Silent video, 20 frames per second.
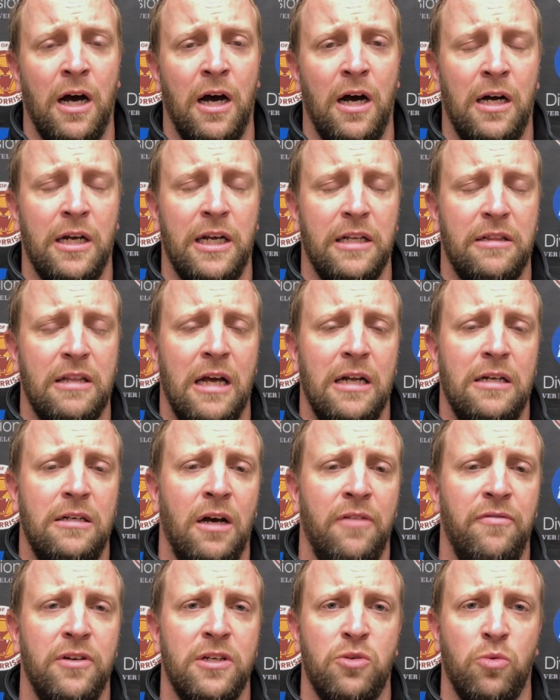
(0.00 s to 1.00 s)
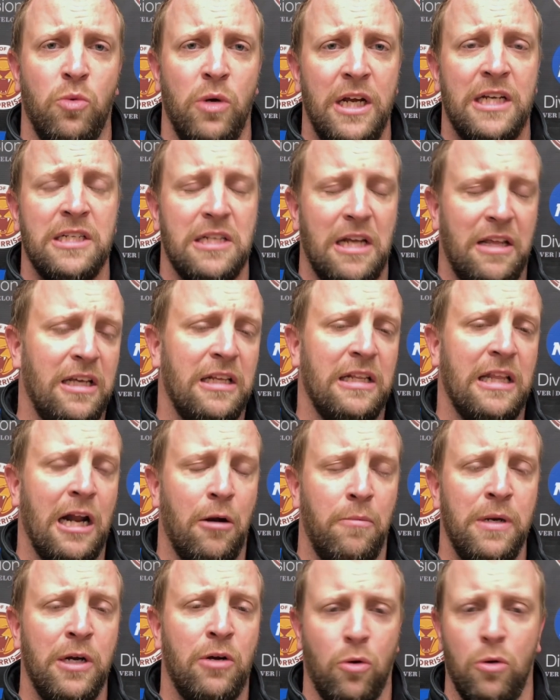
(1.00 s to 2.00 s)
get that done this week, because I think that'll
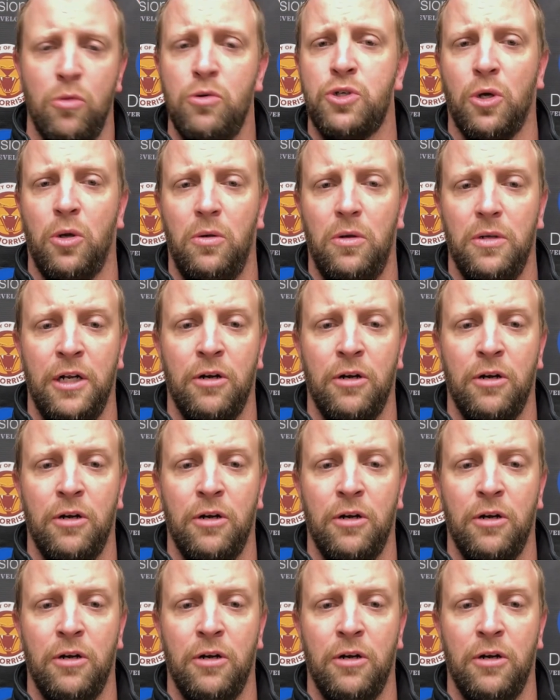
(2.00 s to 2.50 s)
be crucial,